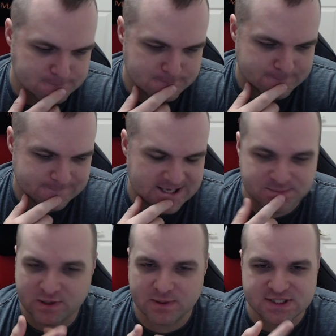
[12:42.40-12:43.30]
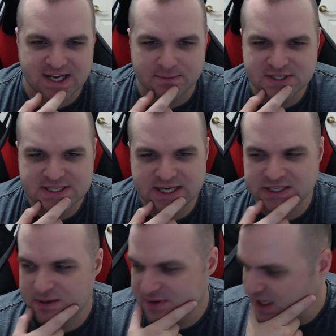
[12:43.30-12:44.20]
That's pretty much it.
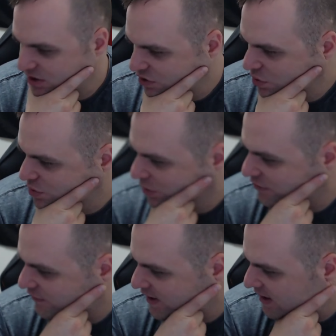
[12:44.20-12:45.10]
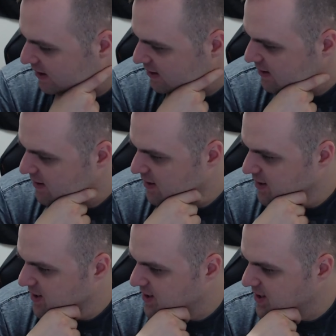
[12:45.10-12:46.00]
I'm not a huge orc fan,
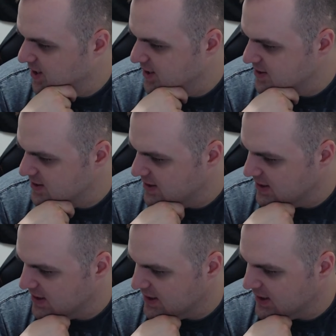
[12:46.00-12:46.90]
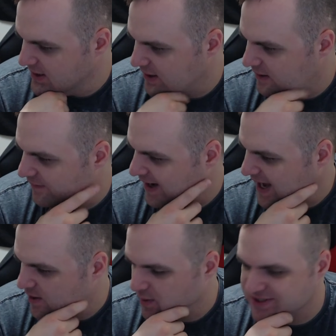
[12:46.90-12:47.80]
and if I
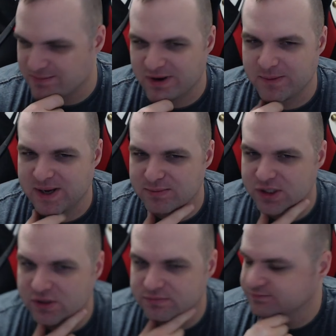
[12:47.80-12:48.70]
had orcs, I'd probably paint them blue.